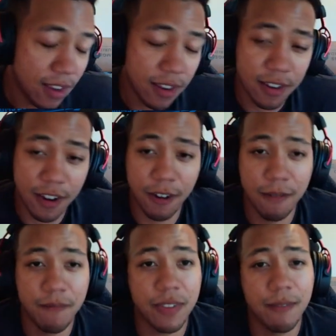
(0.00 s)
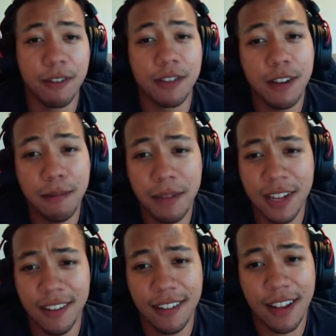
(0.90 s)
You know, if it was up to
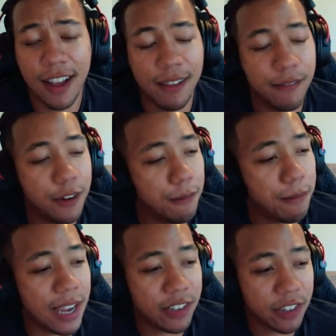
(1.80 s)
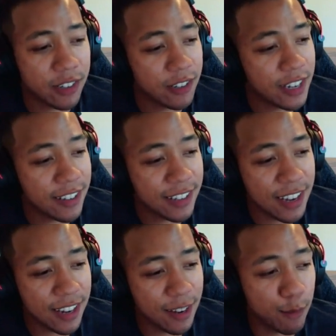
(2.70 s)
me, I vote Patrick Surtain
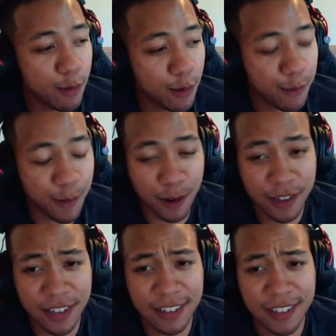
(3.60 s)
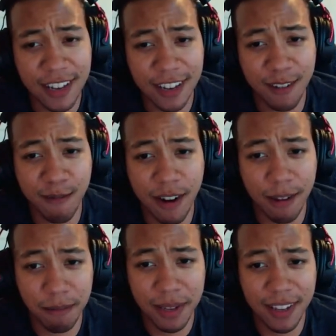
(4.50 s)
II for first and second
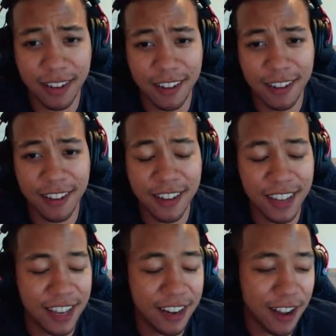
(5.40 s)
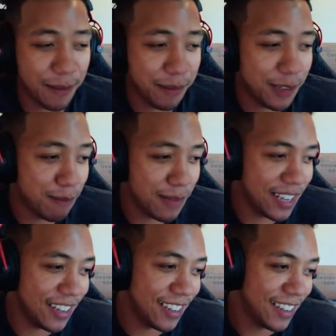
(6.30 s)
round pick. Again, up to
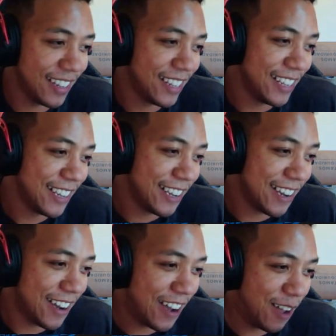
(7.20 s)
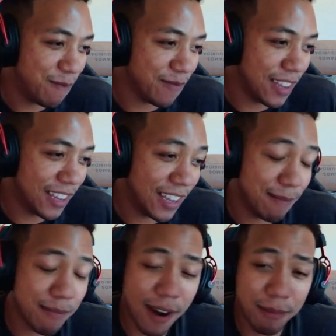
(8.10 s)
me.
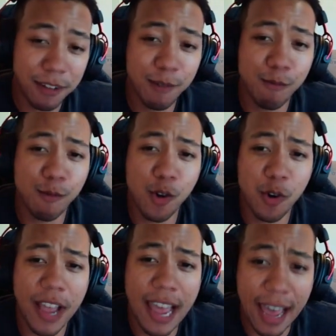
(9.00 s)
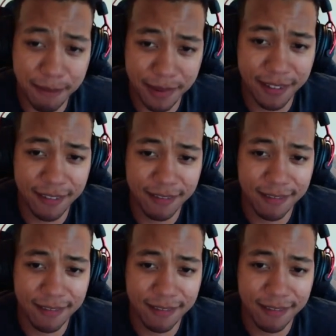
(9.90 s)
Again, probably won't happen.